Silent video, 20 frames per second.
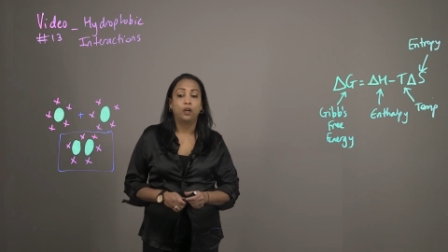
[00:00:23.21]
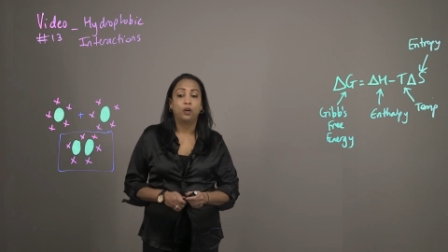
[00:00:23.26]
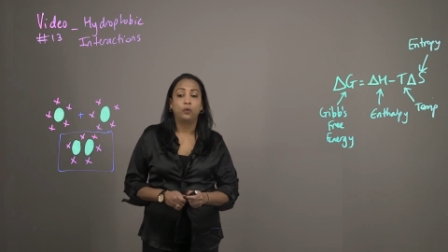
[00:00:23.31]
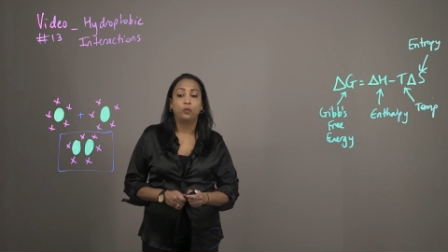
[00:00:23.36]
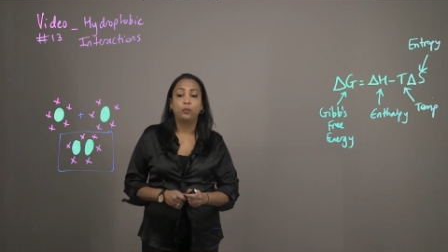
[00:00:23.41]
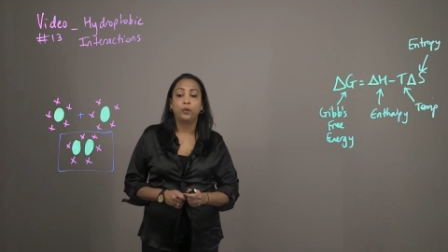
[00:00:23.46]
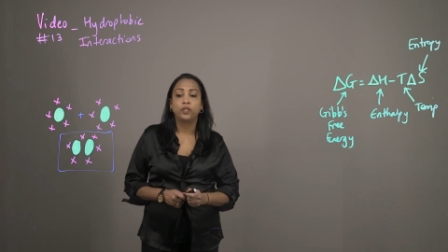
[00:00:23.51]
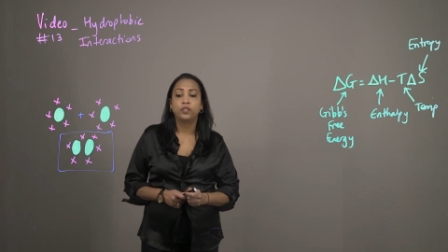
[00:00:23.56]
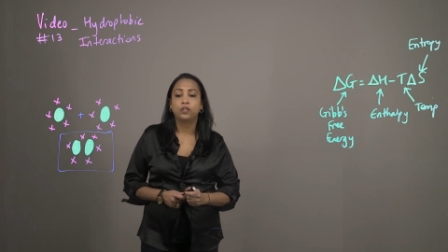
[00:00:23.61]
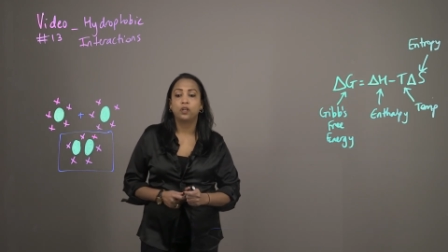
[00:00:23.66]

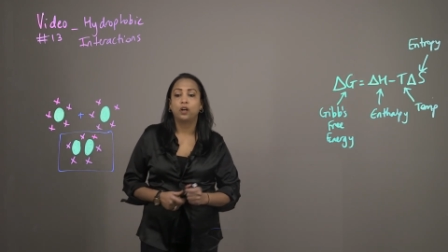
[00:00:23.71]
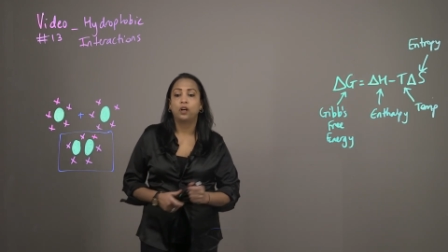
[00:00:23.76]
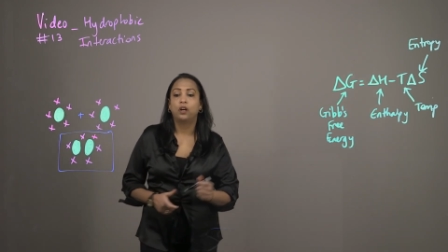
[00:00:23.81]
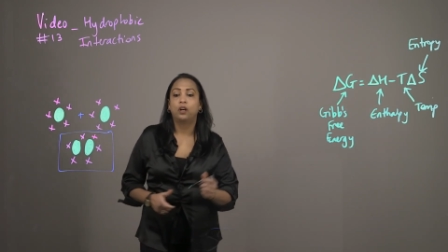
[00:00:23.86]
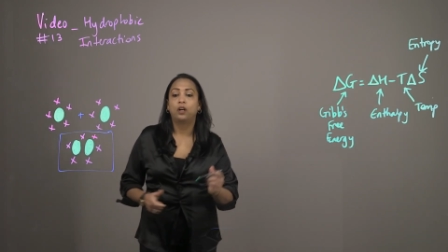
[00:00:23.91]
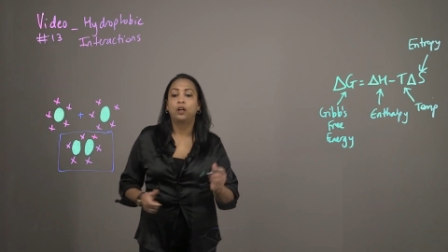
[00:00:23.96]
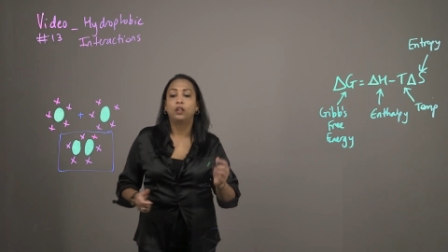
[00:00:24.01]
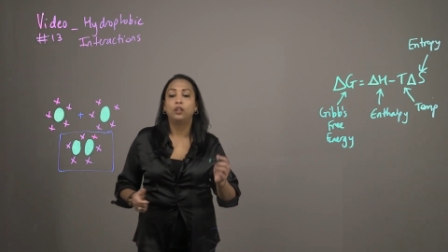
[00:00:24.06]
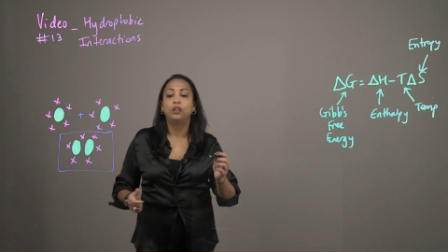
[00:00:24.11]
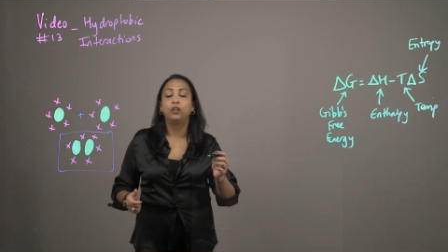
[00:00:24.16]
which
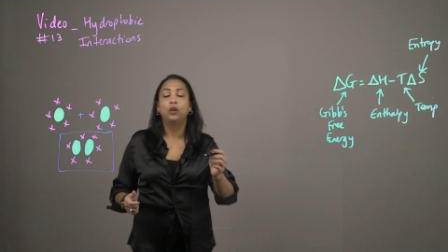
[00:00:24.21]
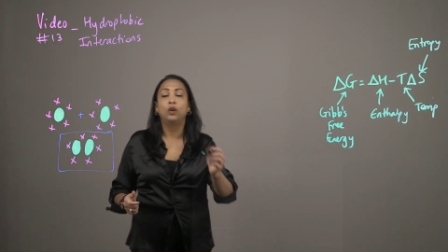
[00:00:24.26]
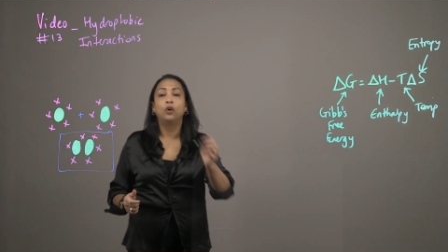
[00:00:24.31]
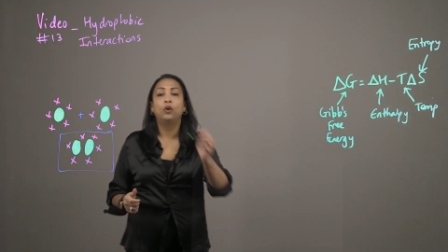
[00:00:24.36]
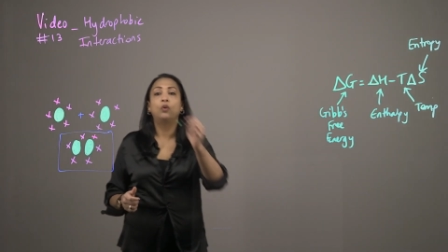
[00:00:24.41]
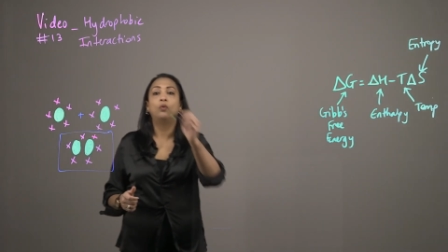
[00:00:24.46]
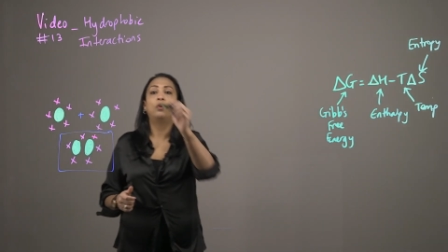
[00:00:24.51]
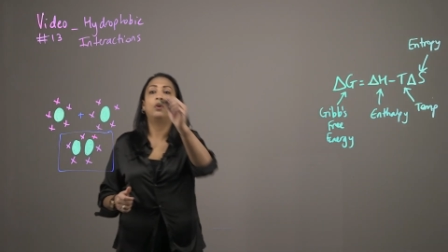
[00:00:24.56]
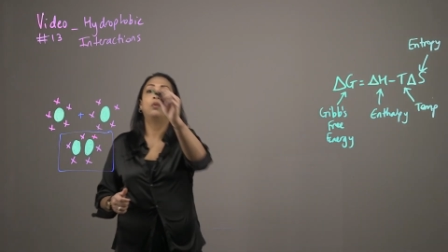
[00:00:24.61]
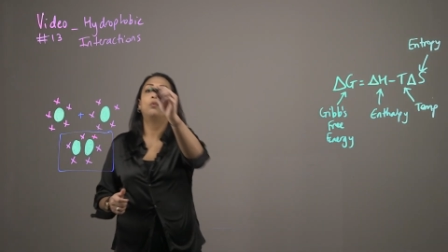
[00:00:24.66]
are
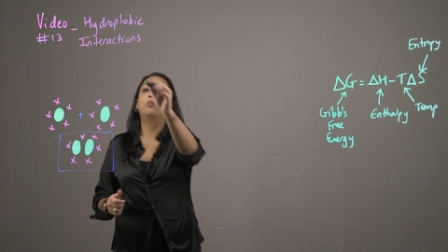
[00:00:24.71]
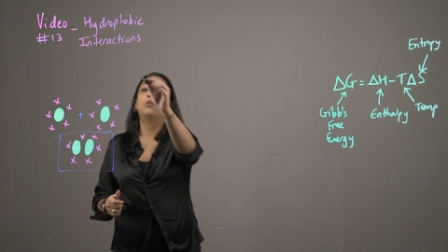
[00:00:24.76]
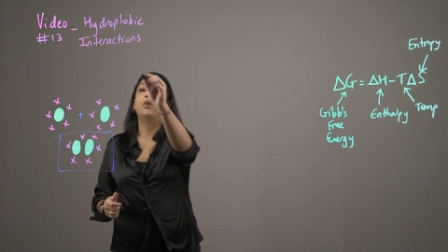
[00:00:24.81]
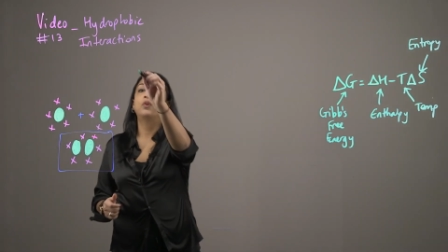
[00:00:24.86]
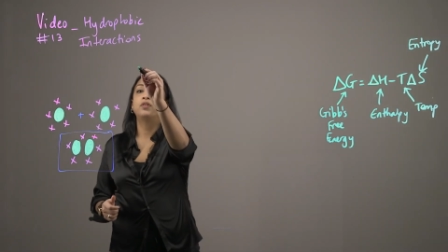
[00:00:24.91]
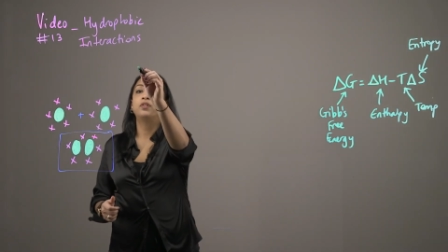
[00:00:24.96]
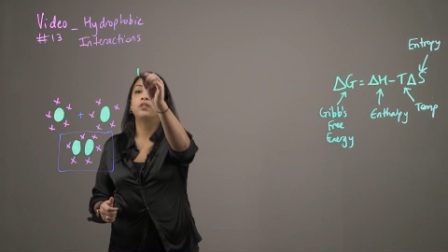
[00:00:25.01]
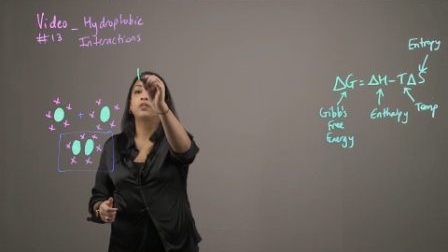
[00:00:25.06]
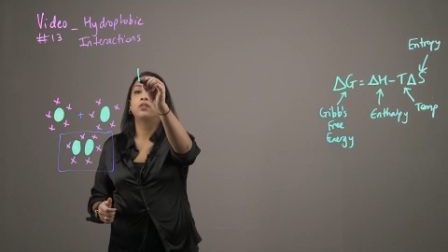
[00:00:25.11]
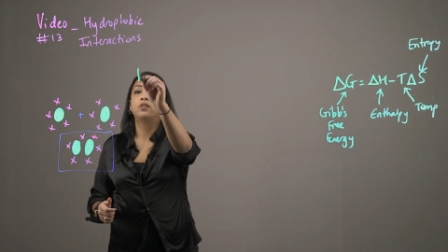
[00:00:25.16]
low
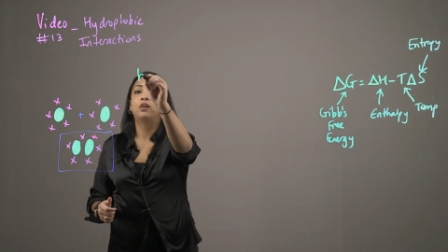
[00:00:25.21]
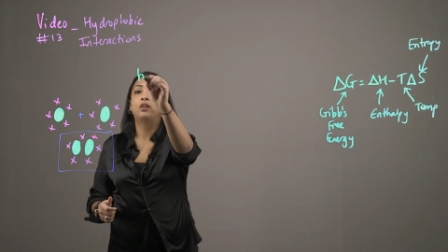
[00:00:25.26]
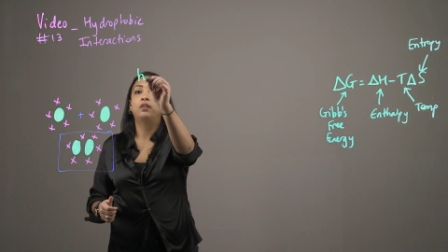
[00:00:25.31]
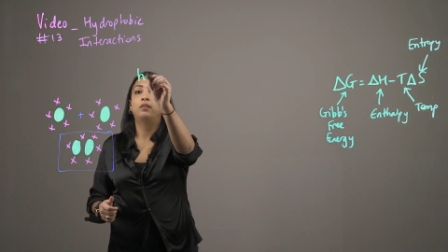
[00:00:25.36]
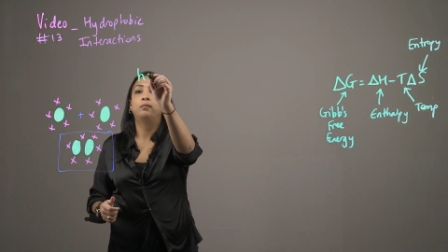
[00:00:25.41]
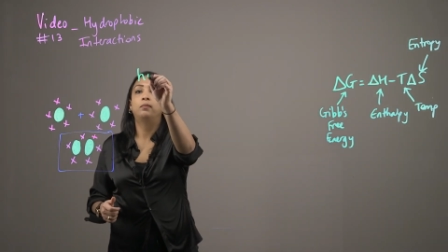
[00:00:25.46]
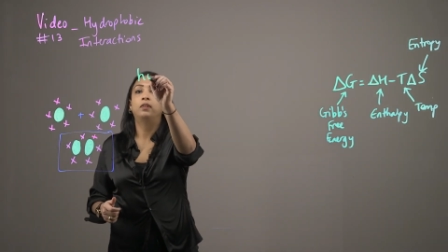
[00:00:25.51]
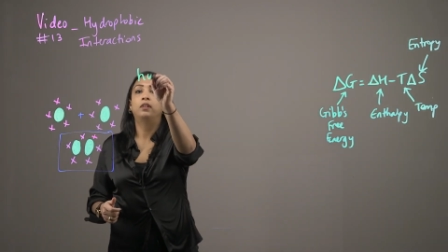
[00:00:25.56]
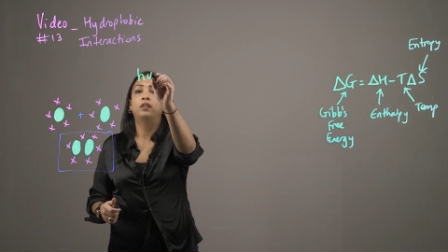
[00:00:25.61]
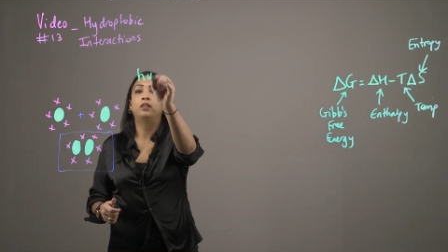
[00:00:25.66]

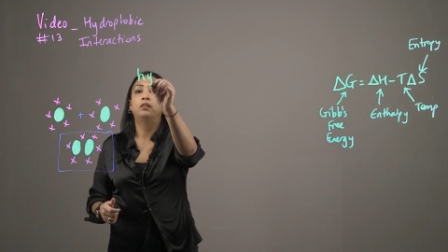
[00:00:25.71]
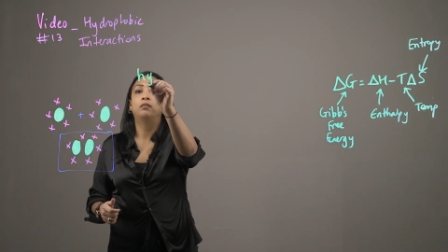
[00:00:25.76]
water-soluble